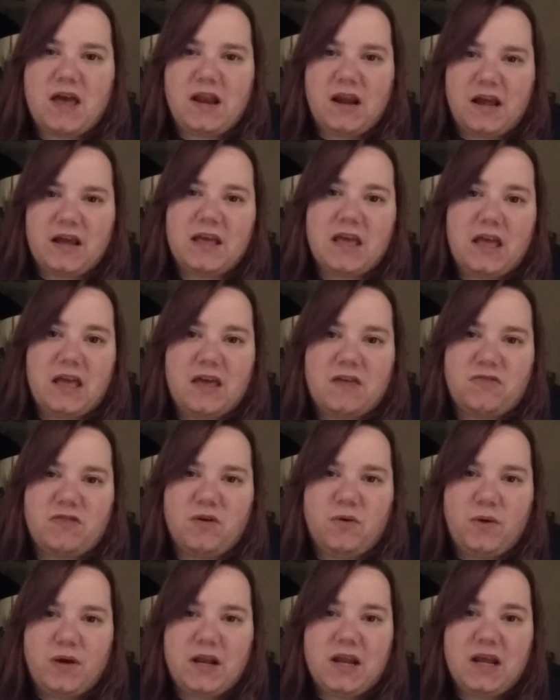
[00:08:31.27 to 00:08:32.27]
and I can get
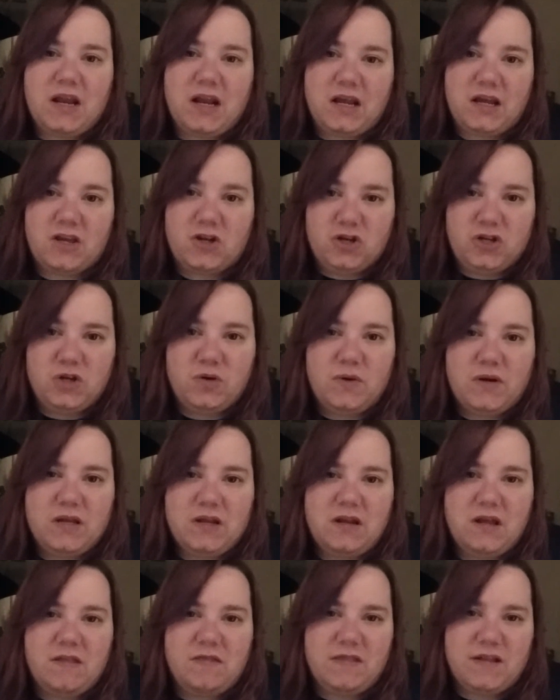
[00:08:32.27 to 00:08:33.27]
through it, and I can do it,
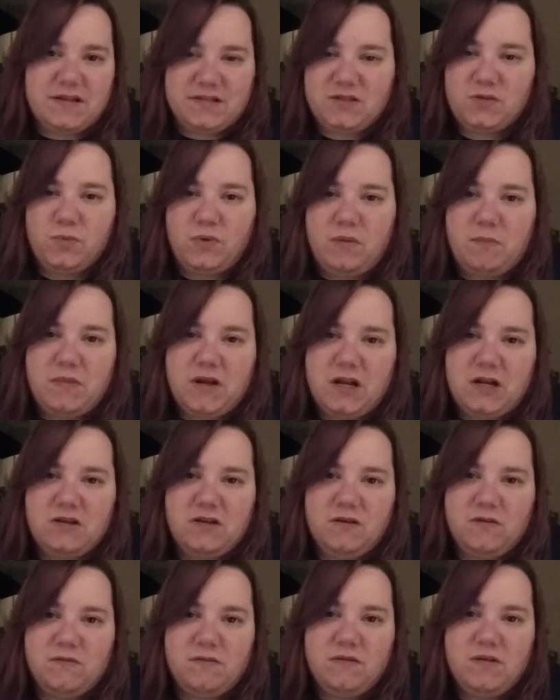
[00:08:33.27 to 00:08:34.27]
and that's what I'm going to
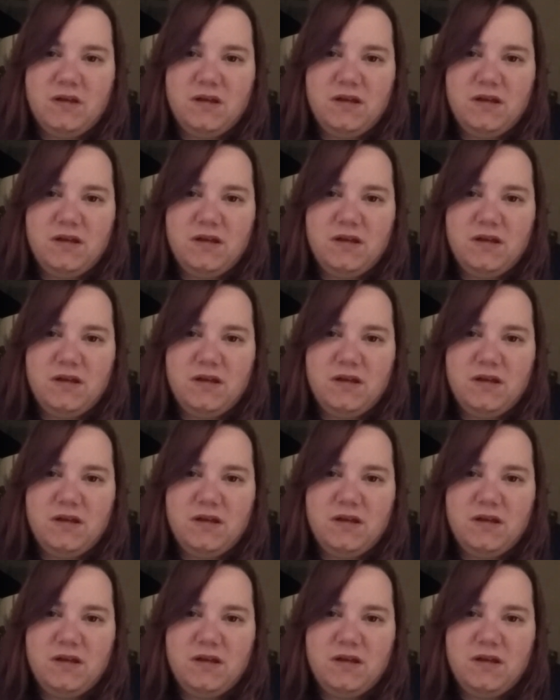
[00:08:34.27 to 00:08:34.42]
do.